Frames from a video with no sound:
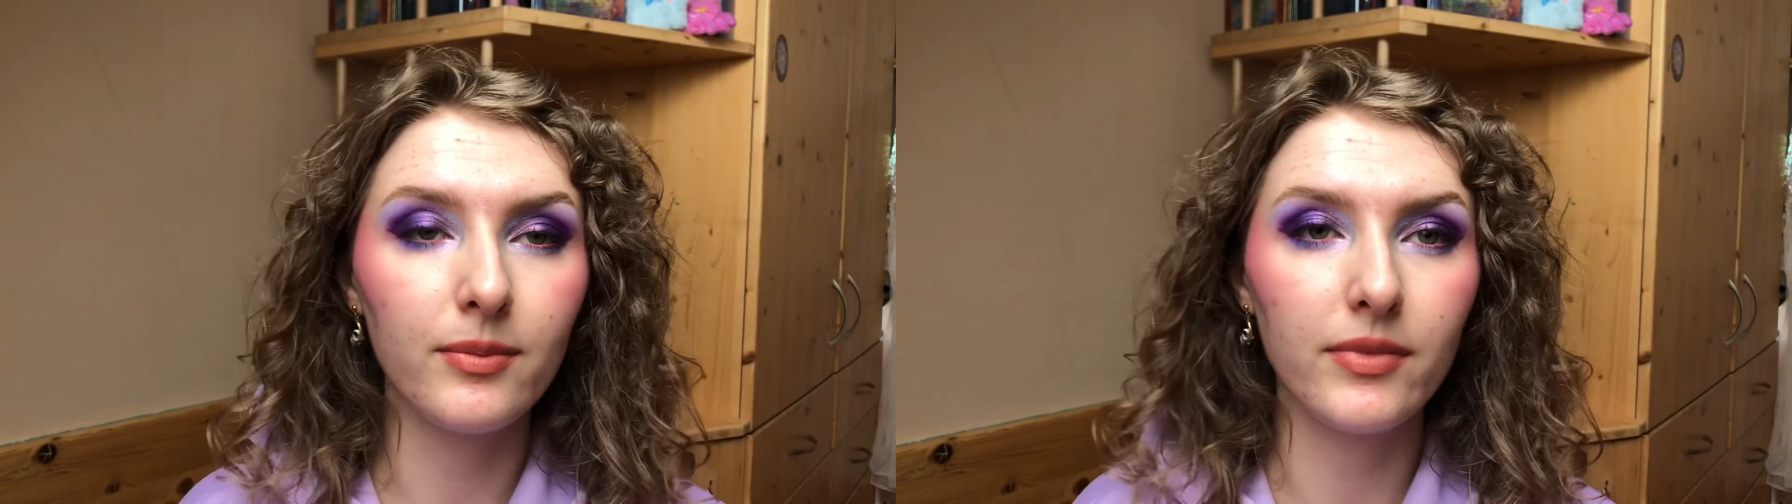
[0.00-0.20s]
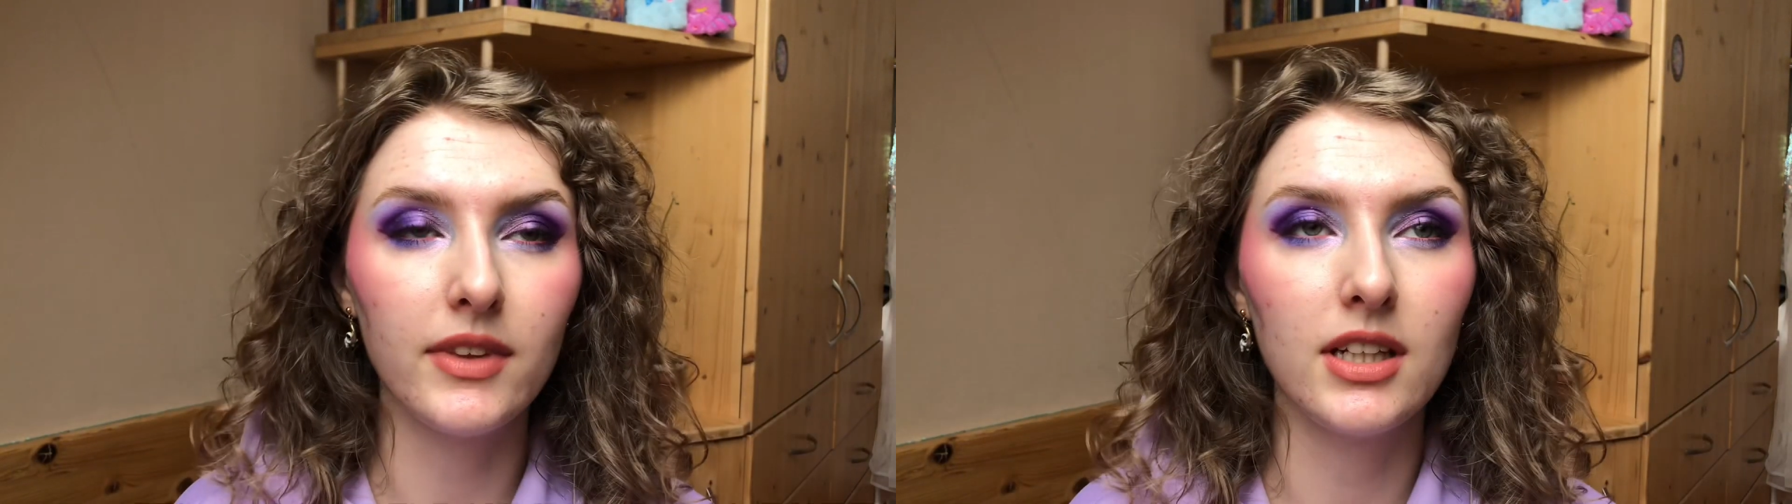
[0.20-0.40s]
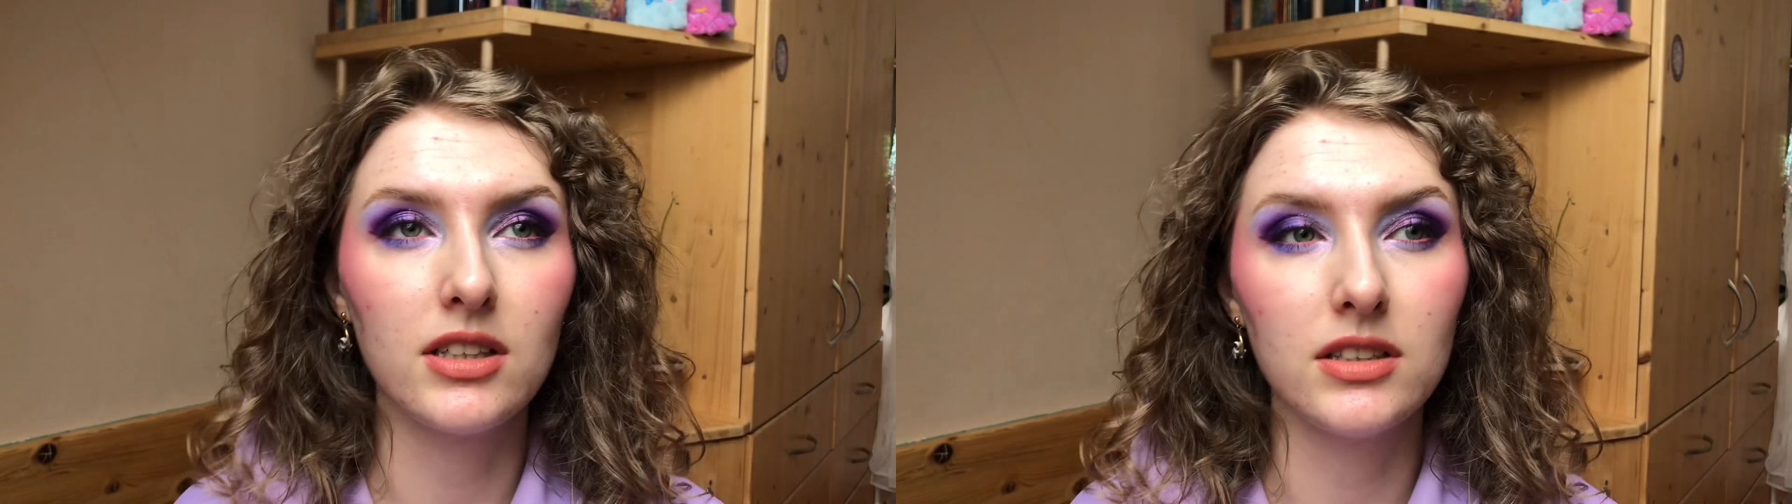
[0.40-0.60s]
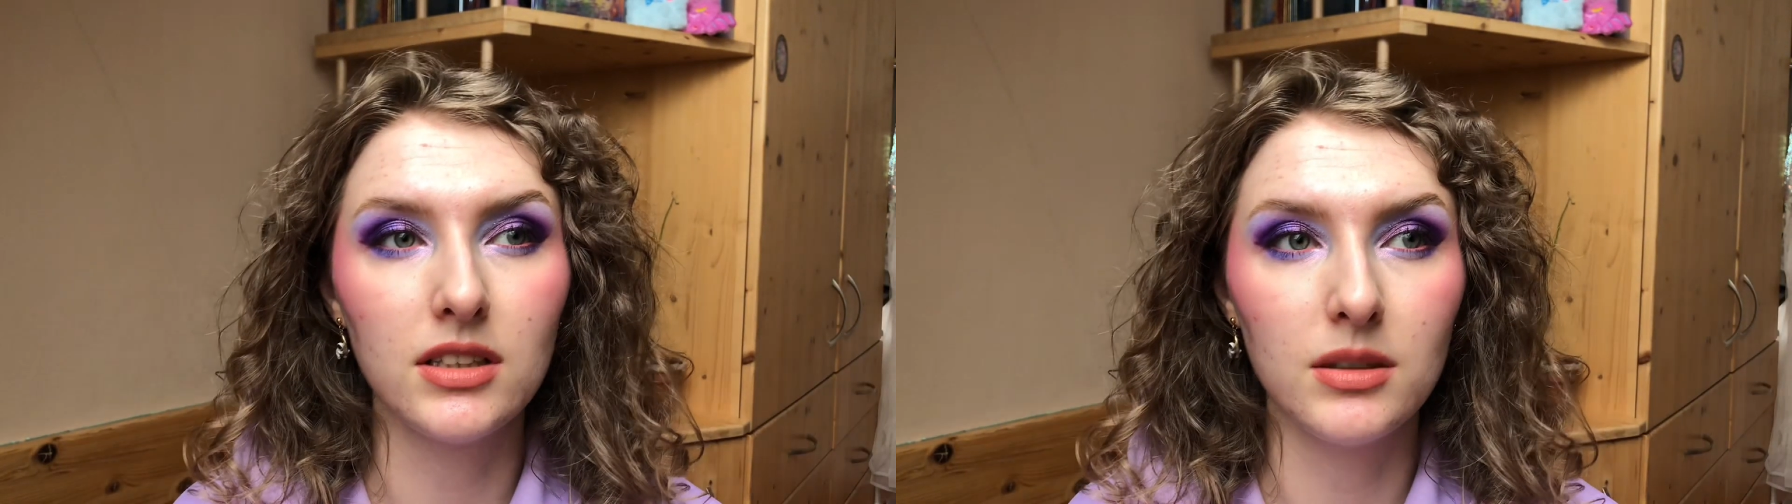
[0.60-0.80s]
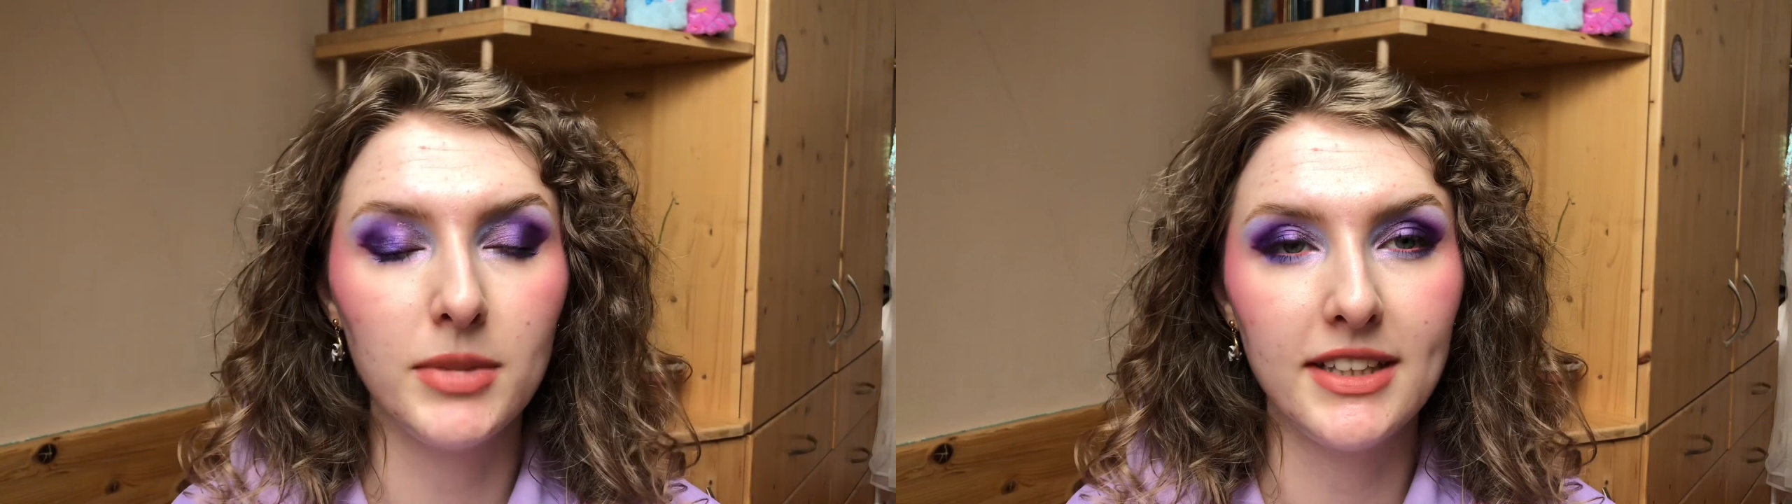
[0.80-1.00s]
a
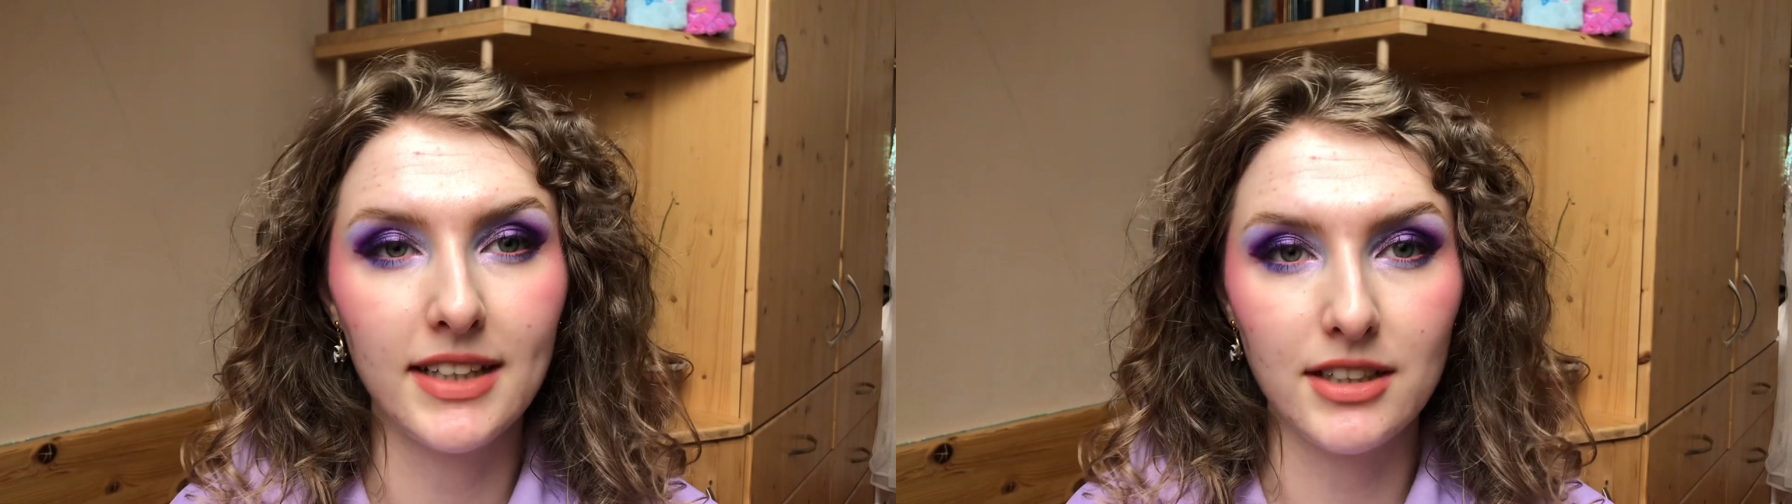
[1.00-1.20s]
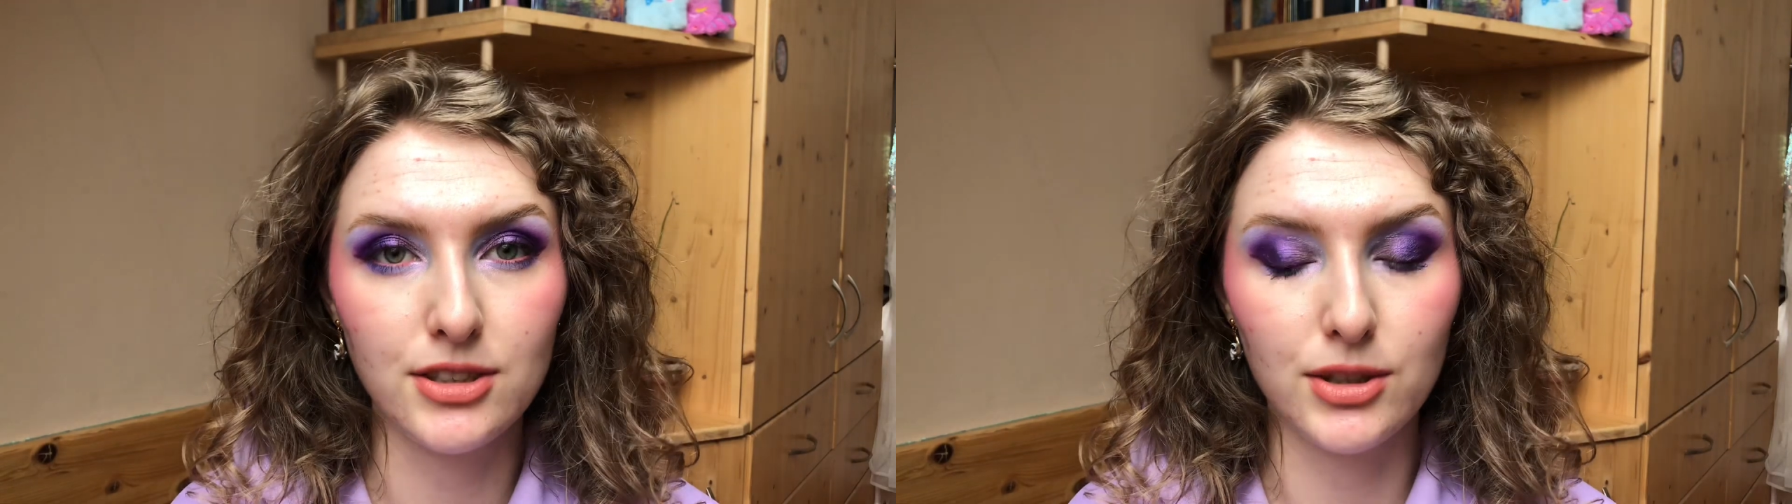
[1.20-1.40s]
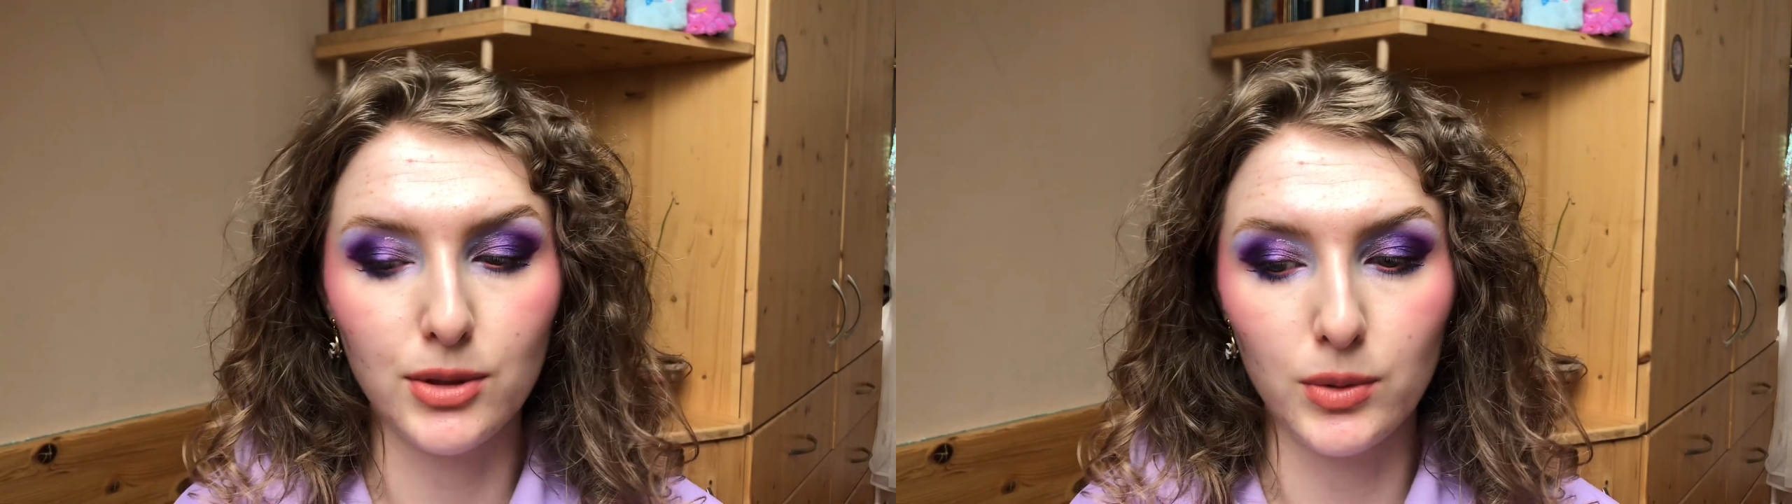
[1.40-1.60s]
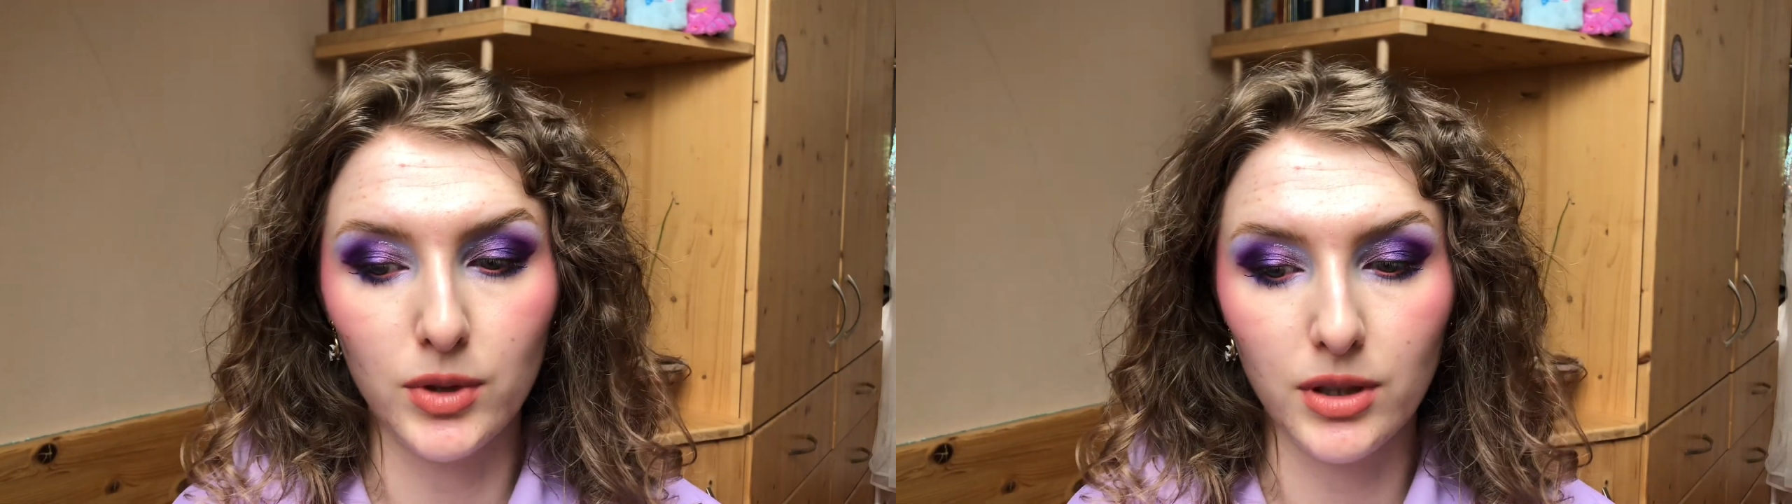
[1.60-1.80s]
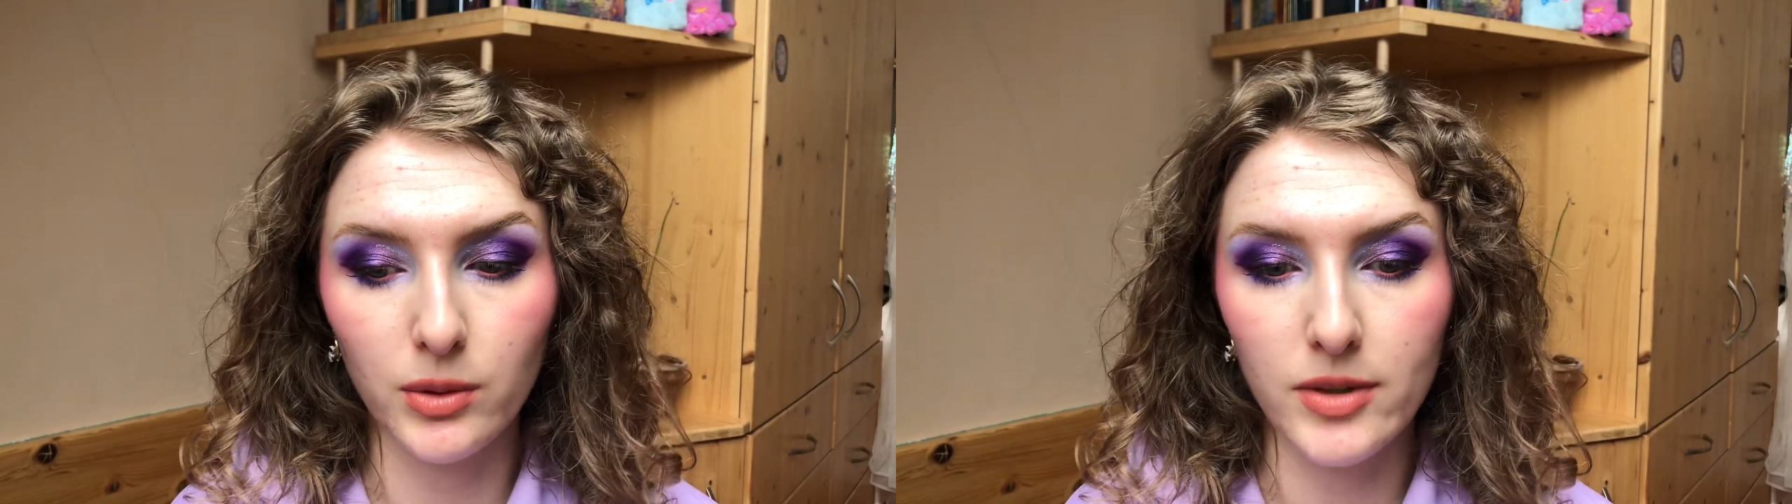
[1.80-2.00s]
little bit nicer to
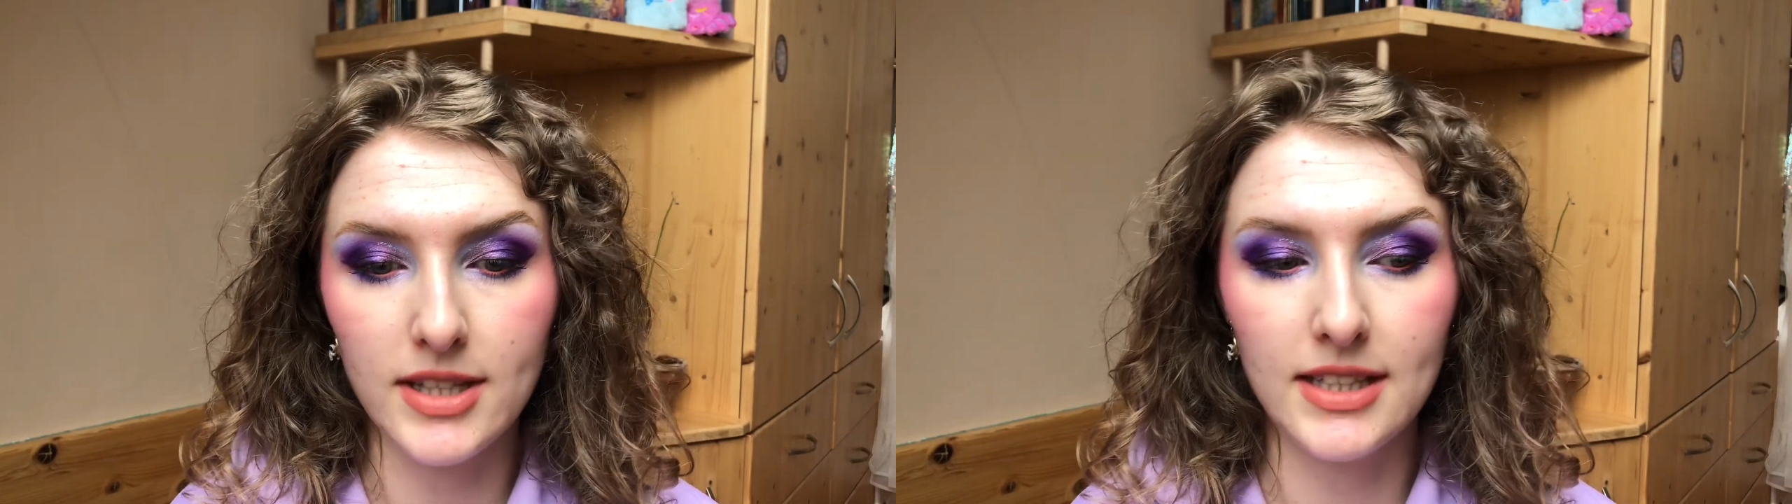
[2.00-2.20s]
work with